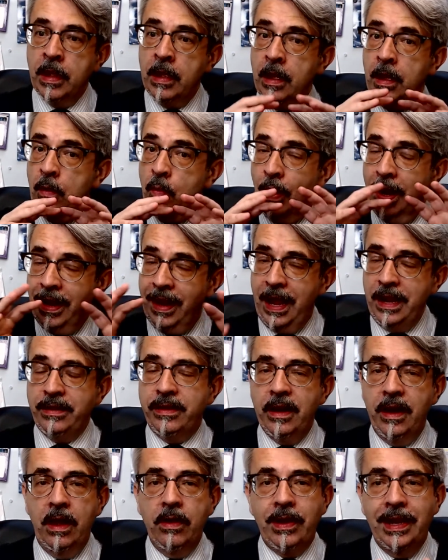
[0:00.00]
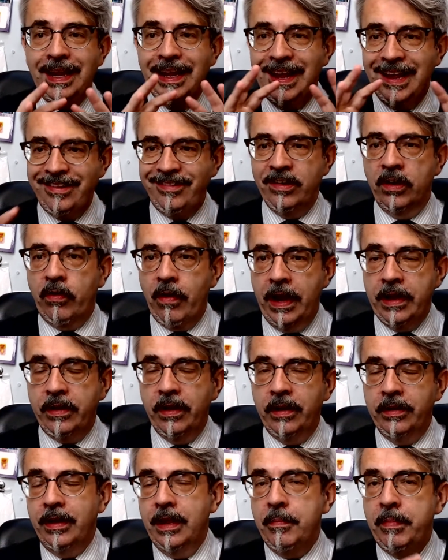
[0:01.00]
Well, lazy loading isn't a great
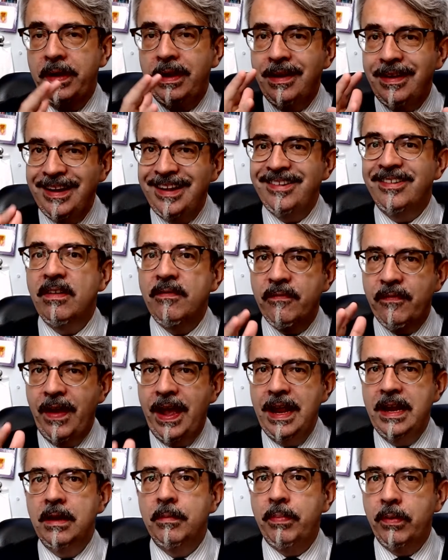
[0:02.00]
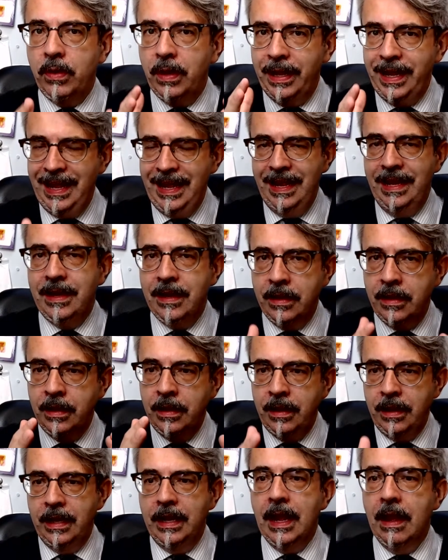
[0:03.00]
idea, but it is available in
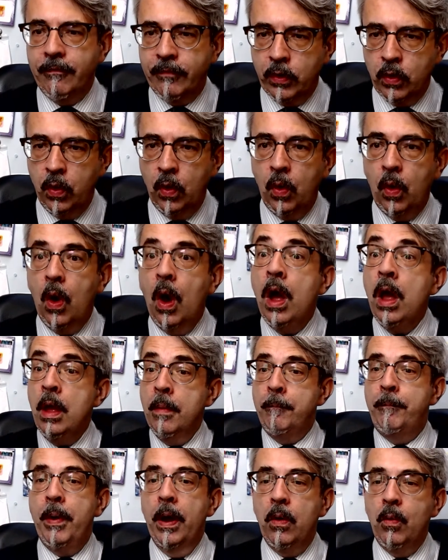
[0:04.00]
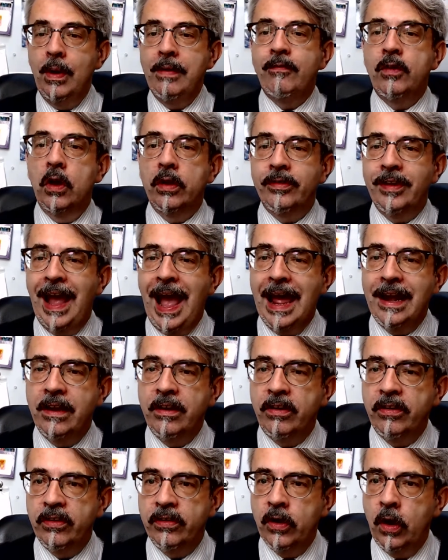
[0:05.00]
E F Core, but we've got to add it as
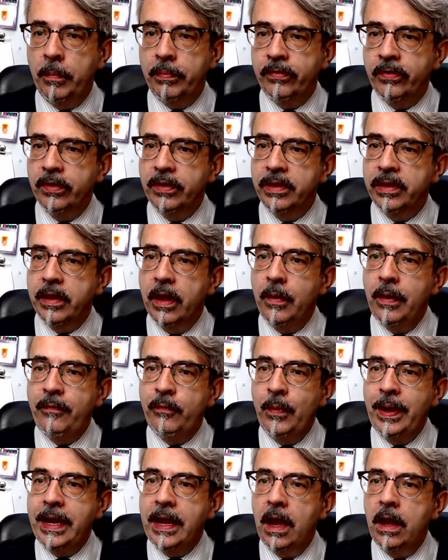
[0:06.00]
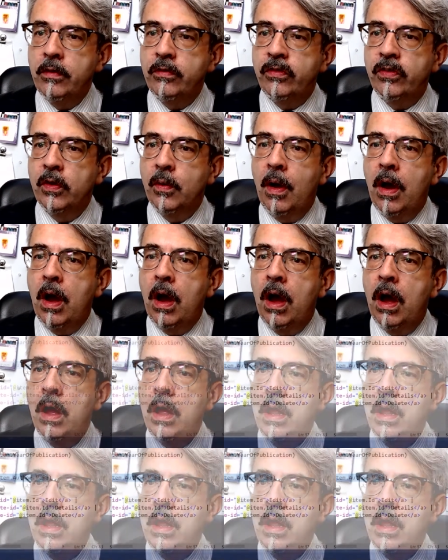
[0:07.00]
an option. So if we go to our